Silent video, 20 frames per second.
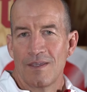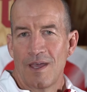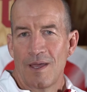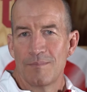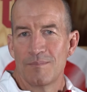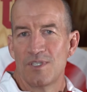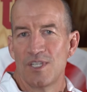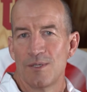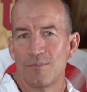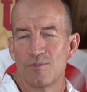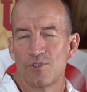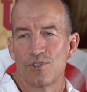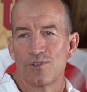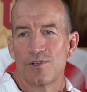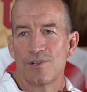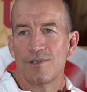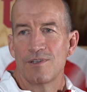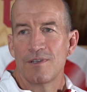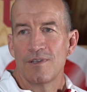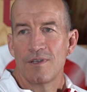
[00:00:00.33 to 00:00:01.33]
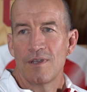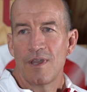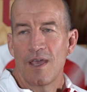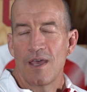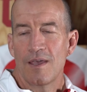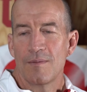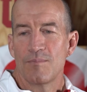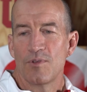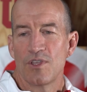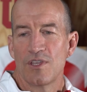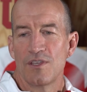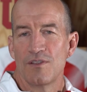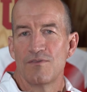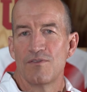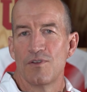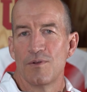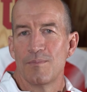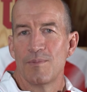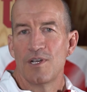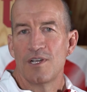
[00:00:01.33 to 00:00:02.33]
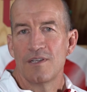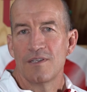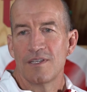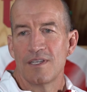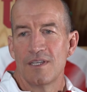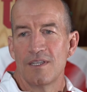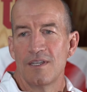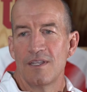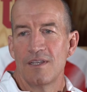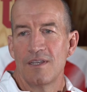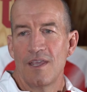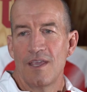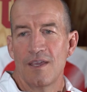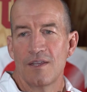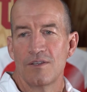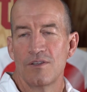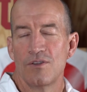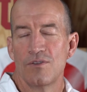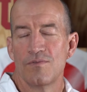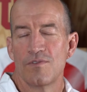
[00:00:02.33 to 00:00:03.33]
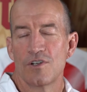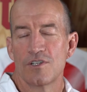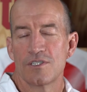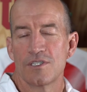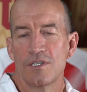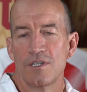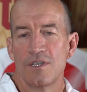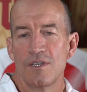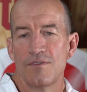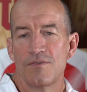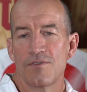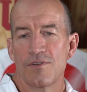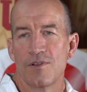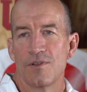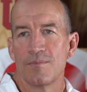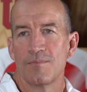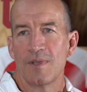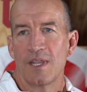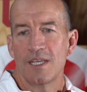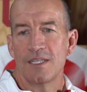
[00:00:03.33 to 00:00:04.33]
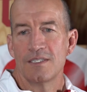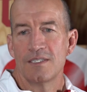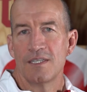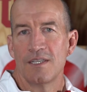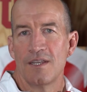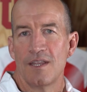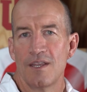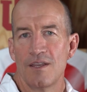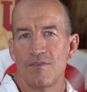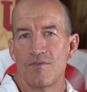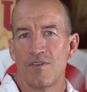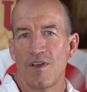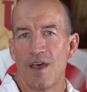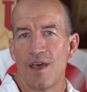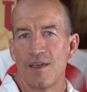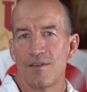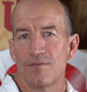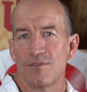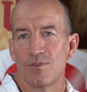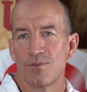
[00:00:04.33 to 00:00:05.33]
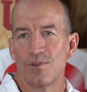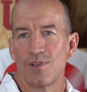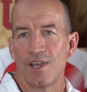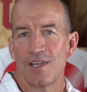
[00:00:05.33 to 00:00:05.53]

I'm Tim Jordan. I played football at Indiana University from 1985 through